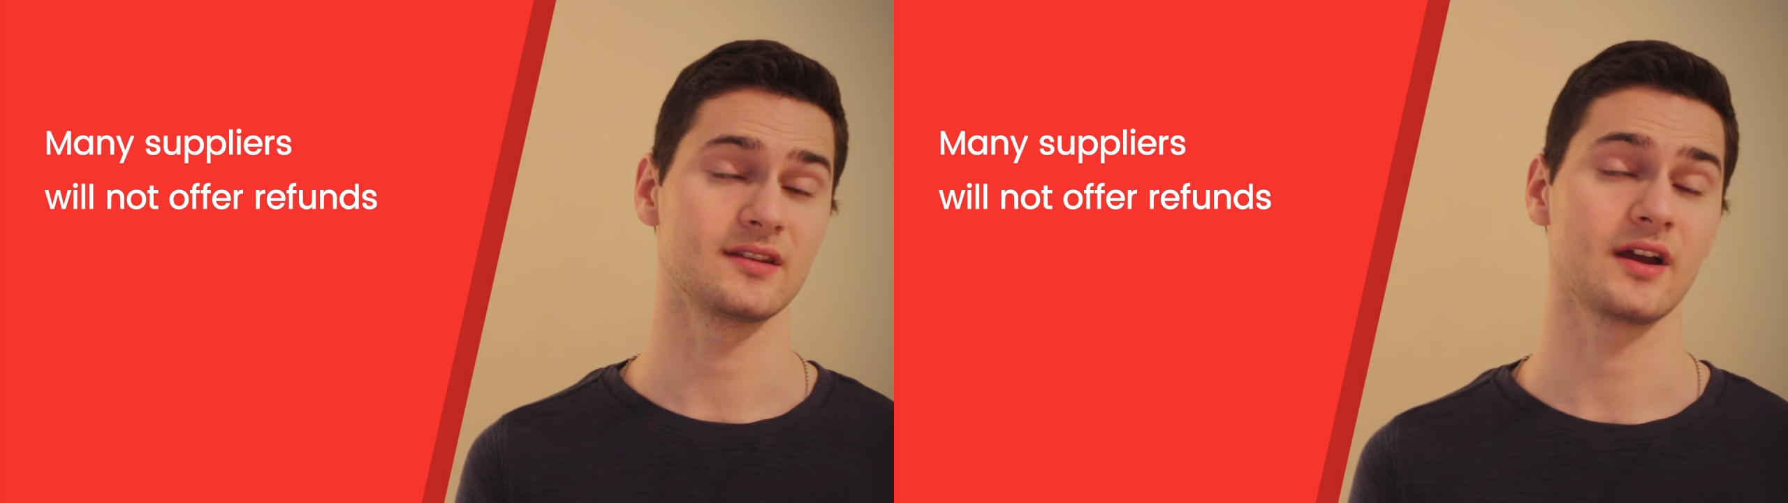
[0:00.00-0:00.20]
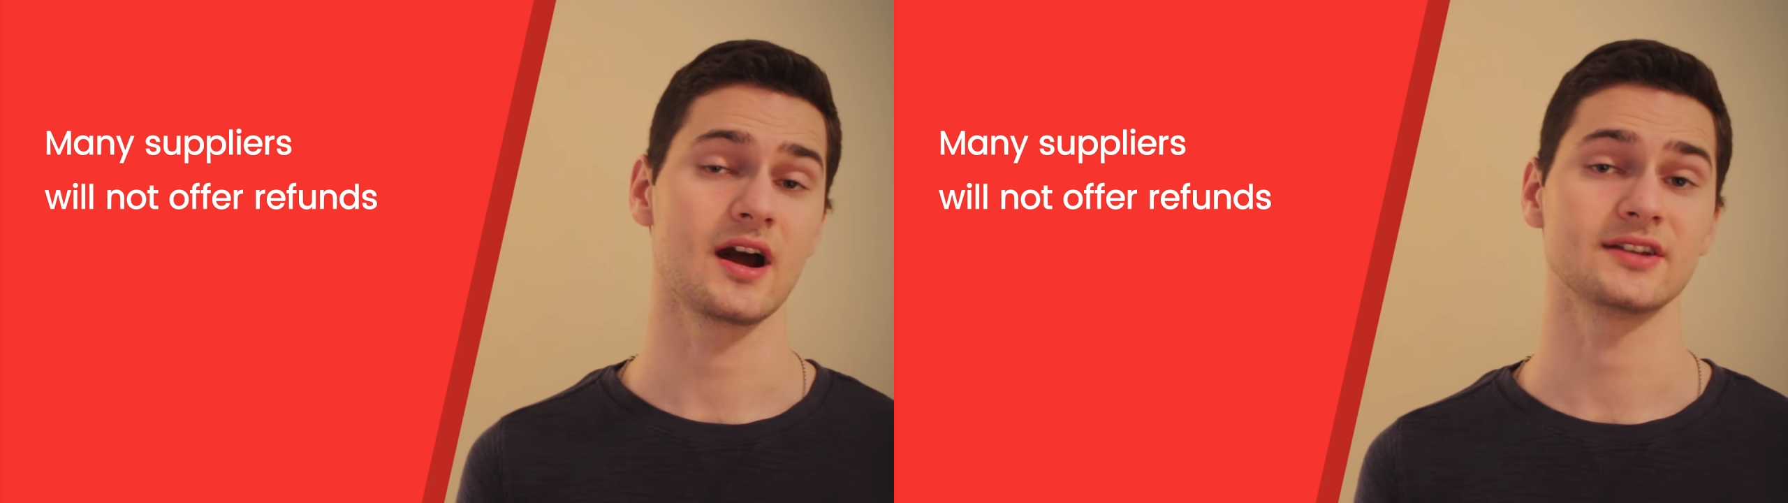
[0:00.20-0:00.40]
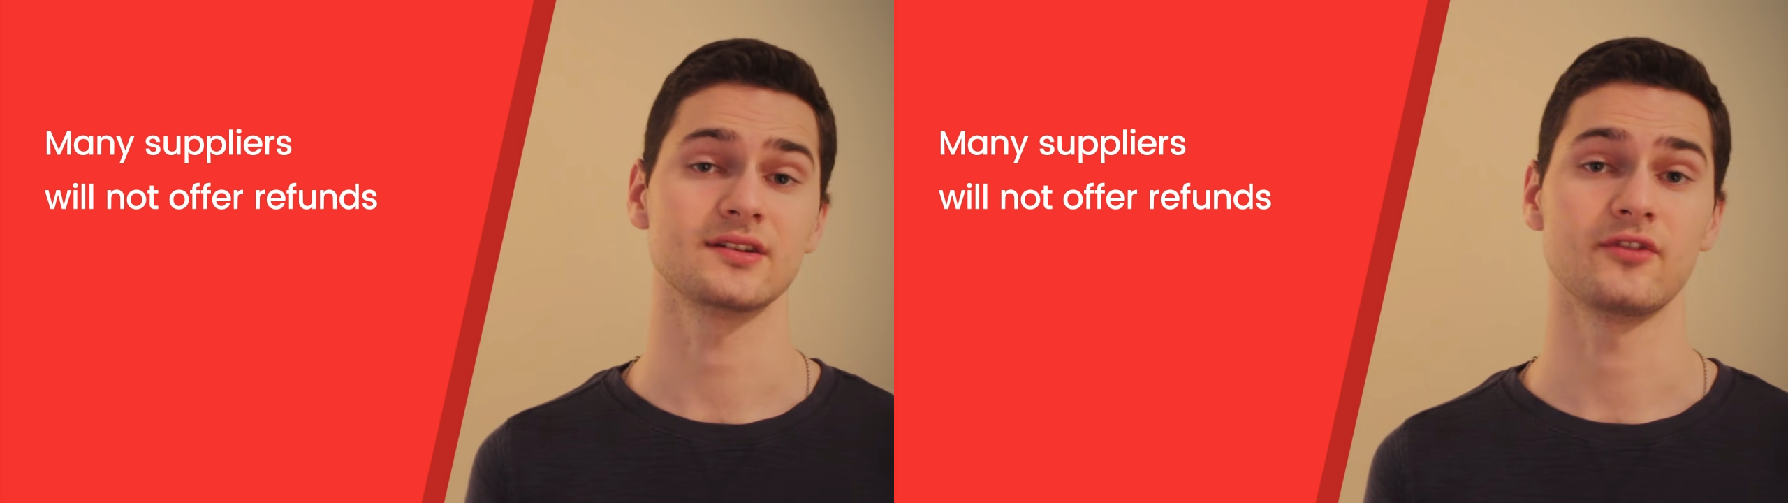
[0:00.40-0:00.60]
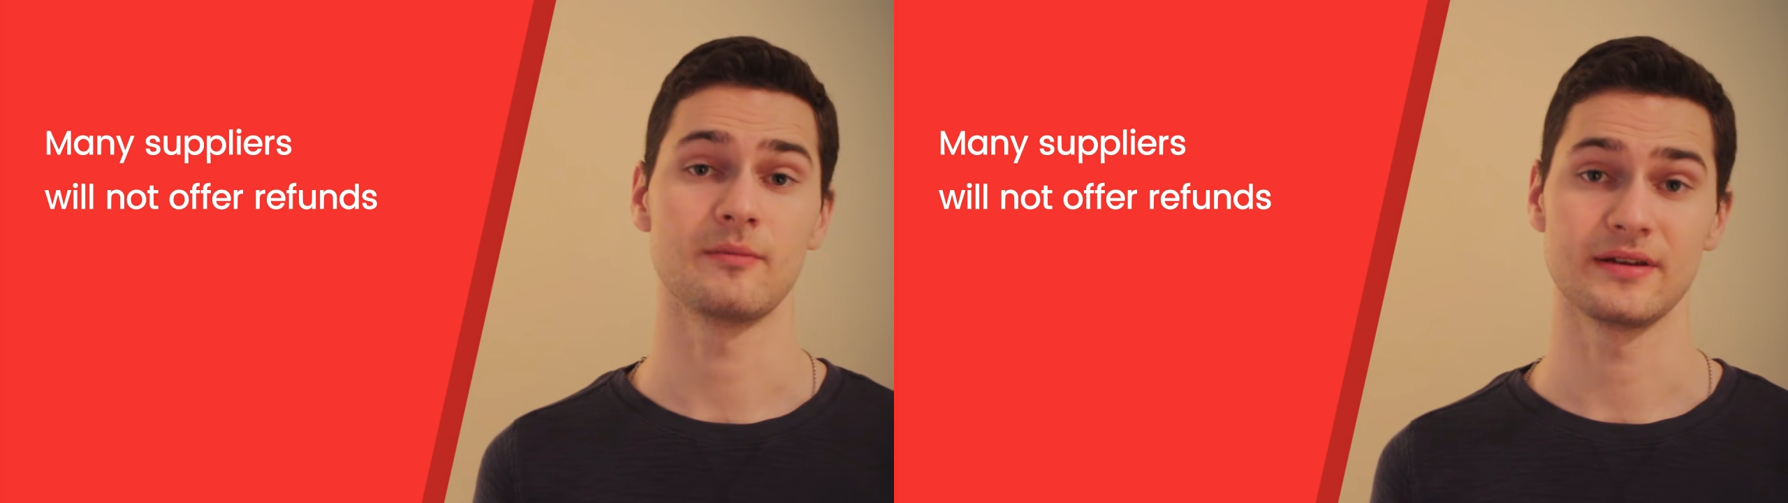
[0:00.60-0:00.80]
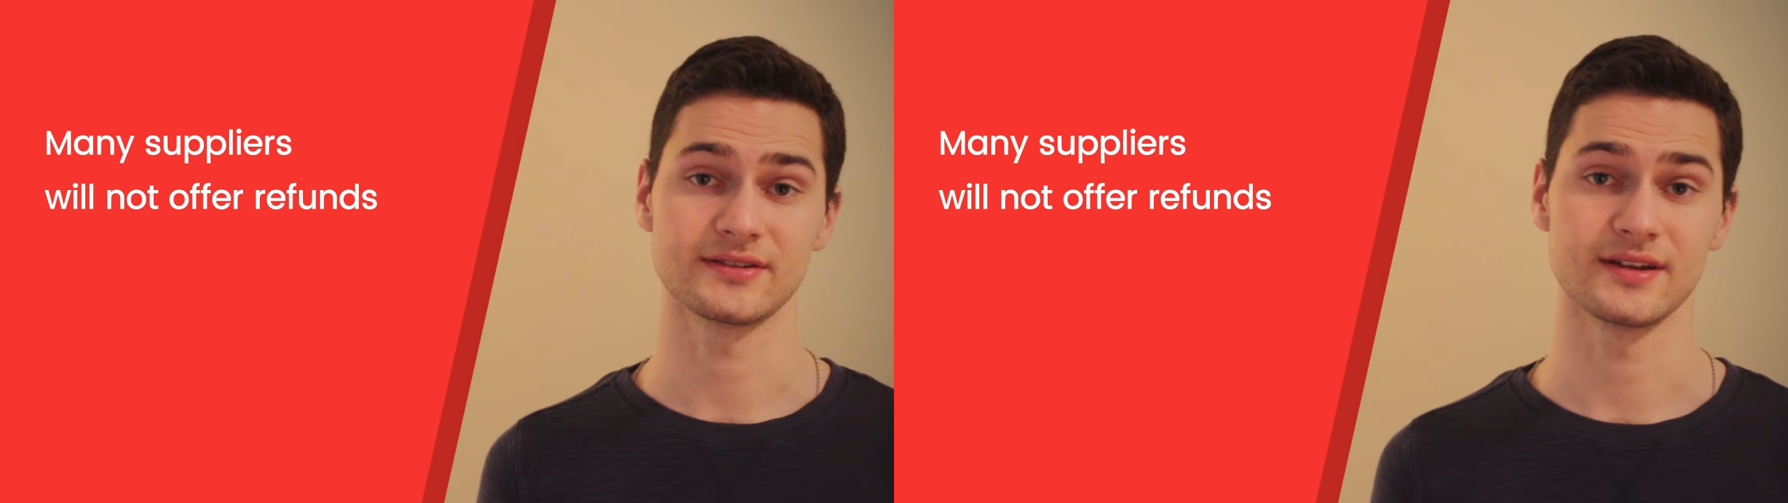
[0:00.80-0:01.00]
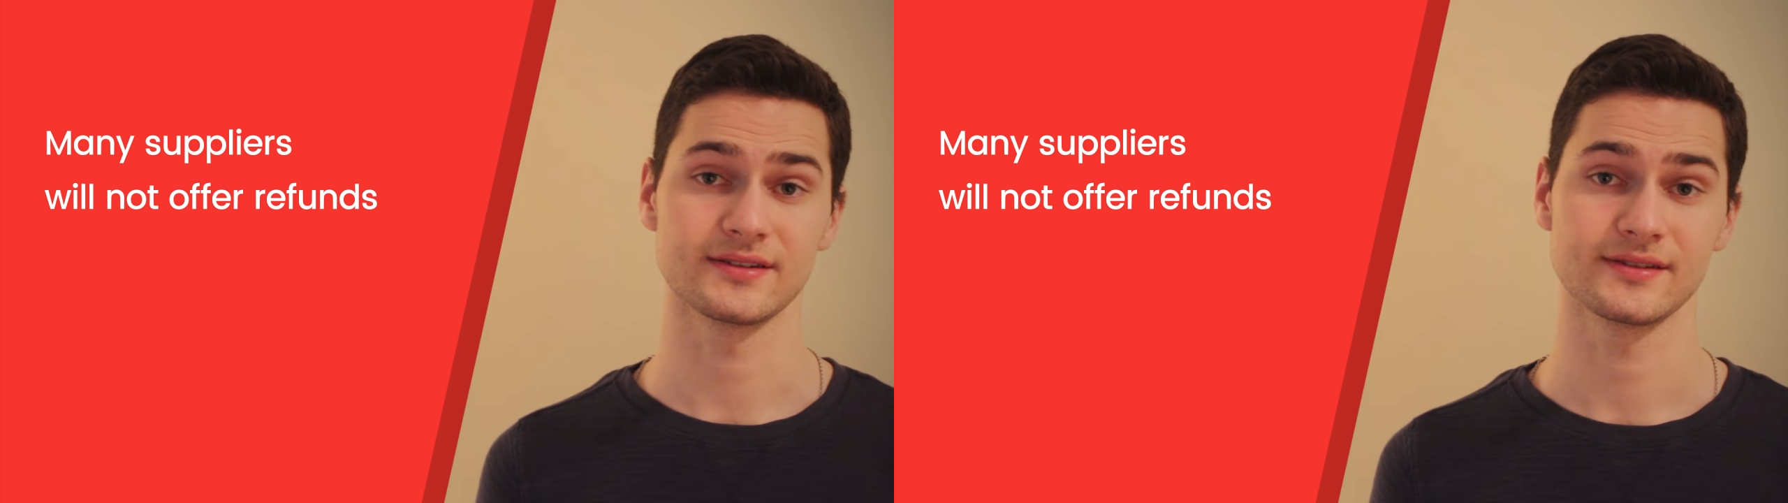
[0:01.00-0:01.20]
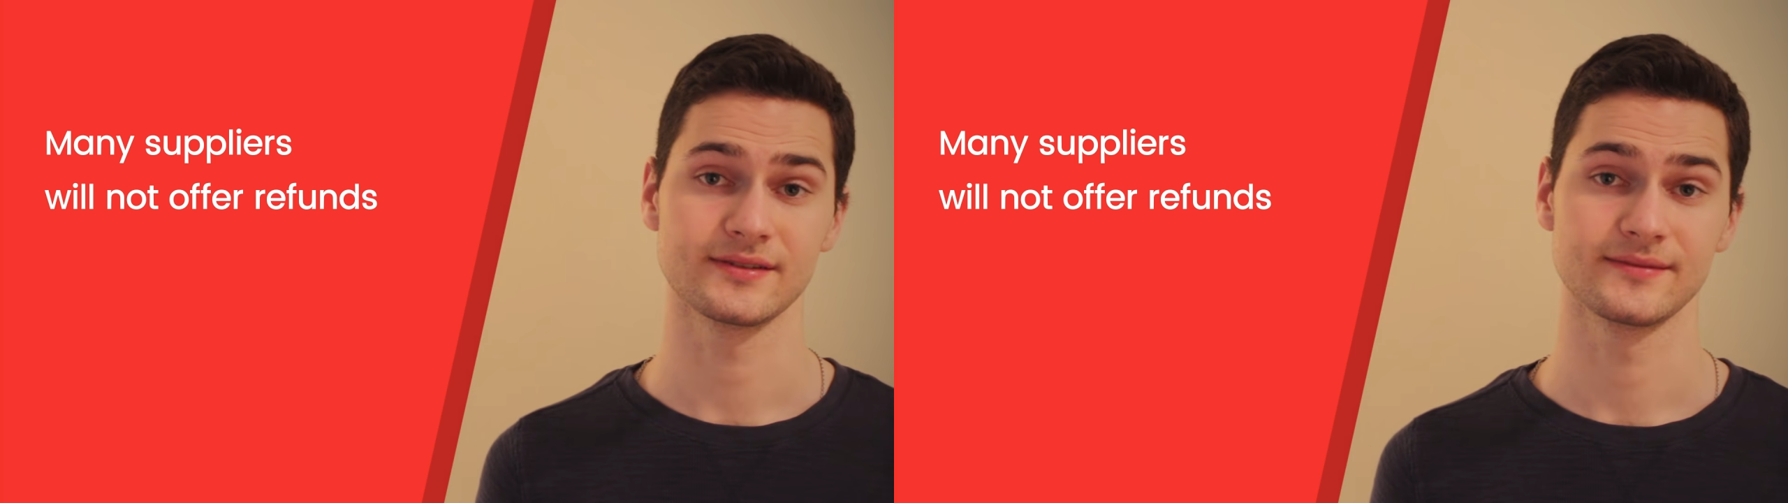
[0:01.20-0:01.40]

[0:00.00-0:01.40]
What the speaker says: the cost of your business.